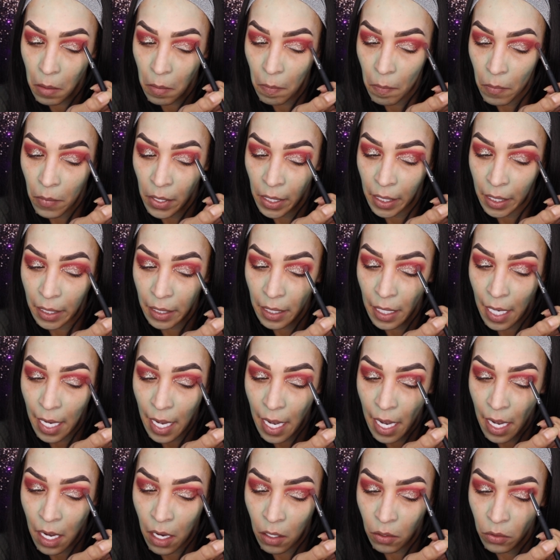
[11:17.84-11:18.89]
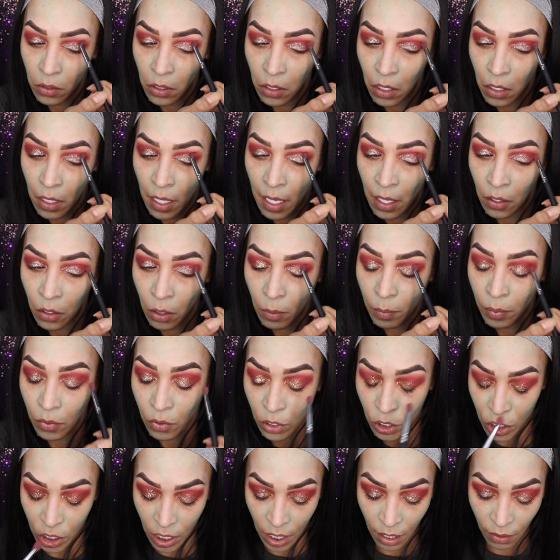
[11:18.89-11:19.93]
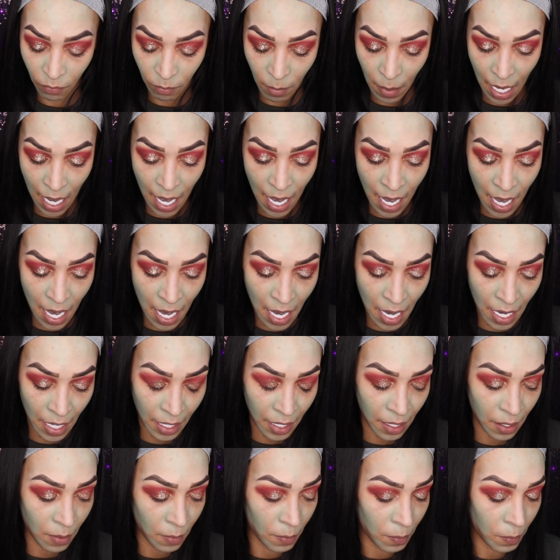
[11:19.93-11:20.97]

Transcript: Bringing that out, the outer portion of my eye.